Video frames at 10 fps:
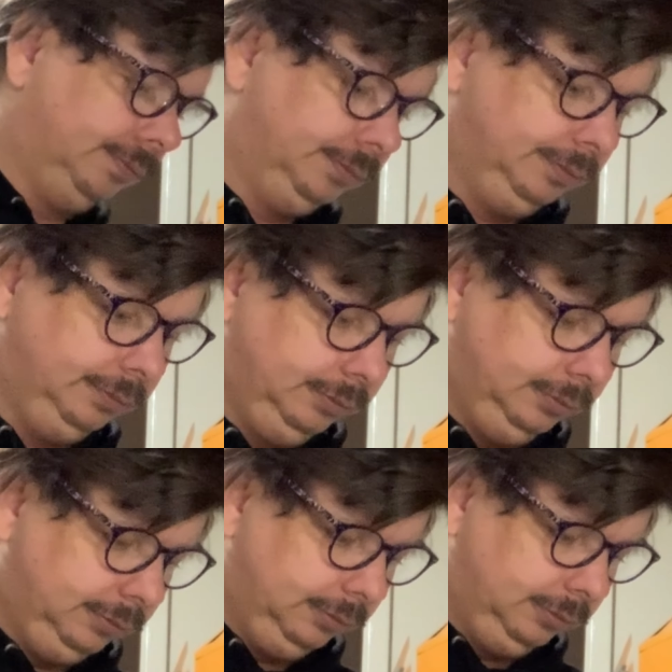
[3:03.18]

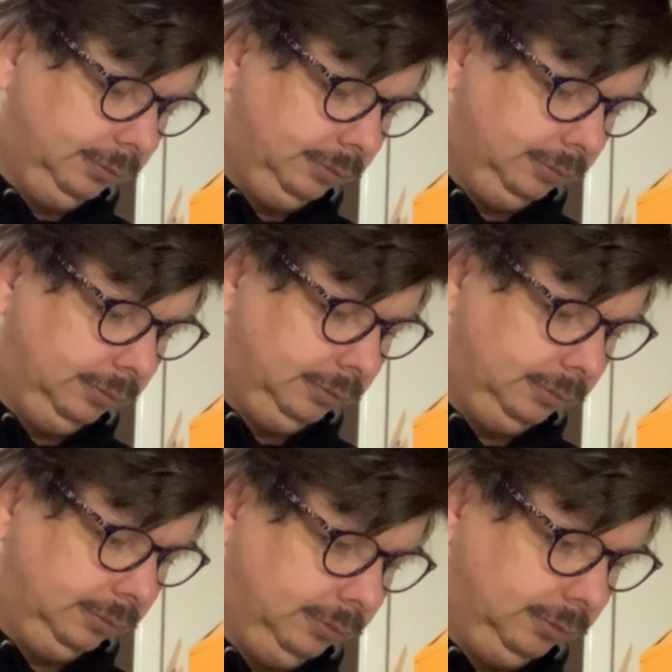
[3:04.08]
(no one is talking)